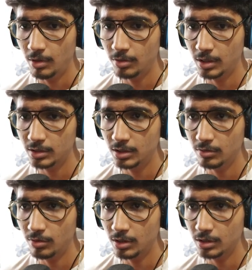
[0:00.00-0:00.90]
But you can
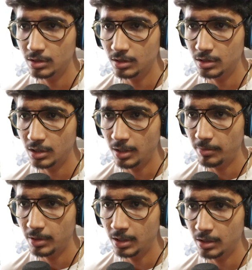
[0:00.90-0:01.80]
see what is this thing
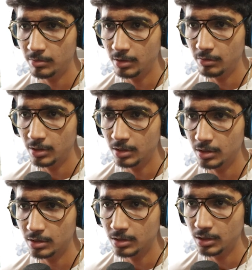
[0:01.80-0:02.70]
happening in between
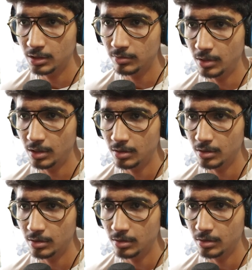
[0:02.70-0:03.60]
it, the screens, man.
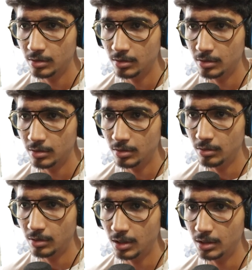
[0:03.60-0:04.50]

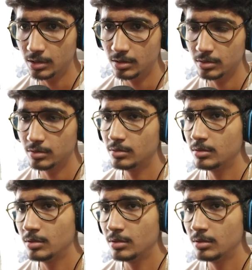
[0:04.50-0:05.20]
Look at this.